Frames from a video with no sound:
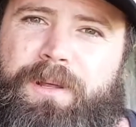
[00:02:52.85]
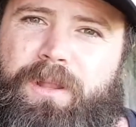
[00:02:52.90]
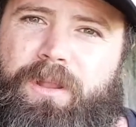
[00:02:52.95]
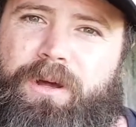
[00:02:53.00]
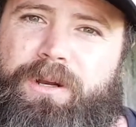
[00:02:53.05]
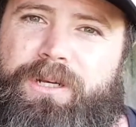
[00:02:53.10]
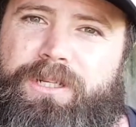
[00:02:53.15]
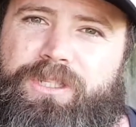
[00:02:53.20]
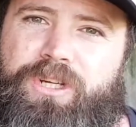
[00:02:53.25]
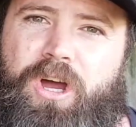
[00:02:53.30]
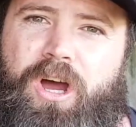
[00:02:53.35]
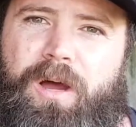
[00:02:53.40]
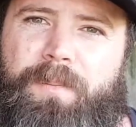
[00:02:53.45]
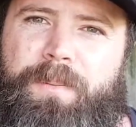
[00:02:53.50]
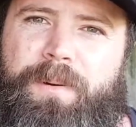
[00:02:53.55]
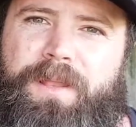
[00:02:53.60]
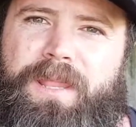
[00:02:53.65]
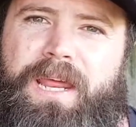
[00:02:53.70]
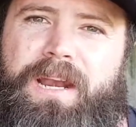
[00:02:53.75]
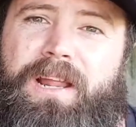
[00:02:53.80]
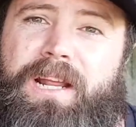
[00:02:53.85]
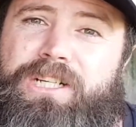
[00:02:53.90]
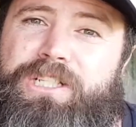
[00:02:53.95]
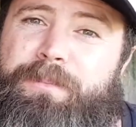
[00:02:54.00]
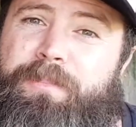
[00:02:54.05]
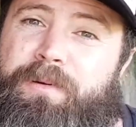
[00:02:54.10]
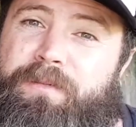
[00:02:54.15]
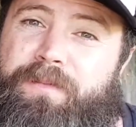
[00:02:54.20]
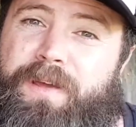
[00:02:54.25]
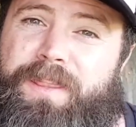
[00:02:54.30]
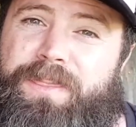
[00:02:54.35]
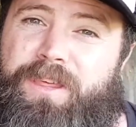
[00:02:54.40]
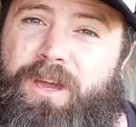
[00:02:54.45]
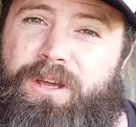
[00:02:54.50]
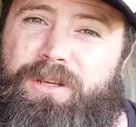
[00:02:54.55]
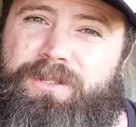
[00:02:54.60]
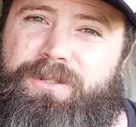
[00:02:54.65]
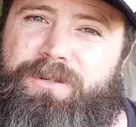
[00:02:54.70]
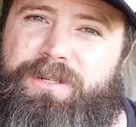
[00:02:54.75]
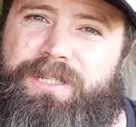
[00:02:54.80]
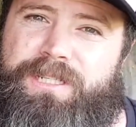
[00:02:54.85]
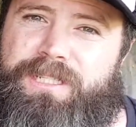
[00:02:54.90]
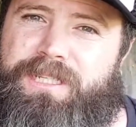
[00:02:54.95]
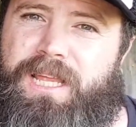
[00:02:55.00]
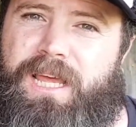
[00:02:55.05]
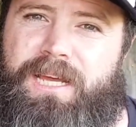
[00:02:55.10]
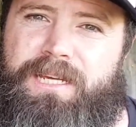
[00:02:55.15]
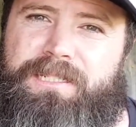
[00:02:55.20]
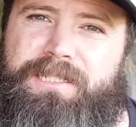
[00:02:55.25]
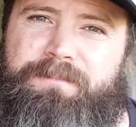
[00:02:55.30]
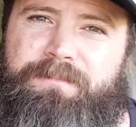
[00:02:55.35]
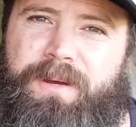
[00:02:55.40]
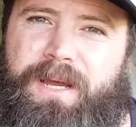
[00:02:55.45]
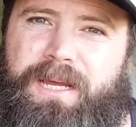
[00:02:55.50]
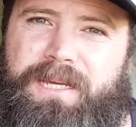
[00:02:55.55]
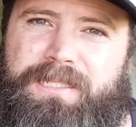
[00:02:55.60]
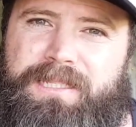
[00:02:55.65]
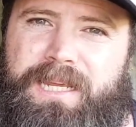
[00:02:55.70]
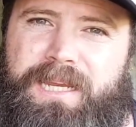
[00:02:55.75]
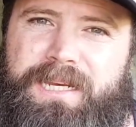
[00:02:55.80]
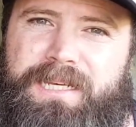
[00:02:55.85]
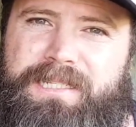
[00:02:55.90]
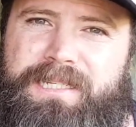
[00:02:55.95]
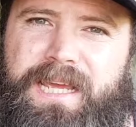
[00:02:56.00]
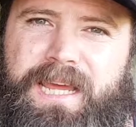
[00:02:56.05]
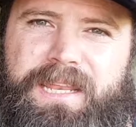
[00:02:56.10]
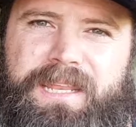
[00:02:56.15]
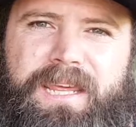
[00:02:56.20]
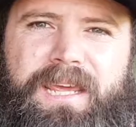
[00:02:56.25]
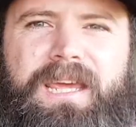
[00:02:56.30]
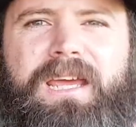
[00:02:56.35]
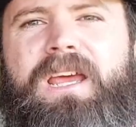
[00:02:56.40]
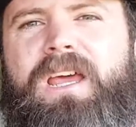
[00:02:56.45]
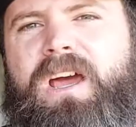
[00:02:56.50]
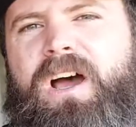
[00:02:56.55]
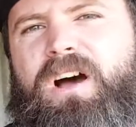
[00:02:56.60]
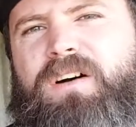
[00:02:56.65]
along the top and that'll actually prevent those sort of slugs and bugs getting down there.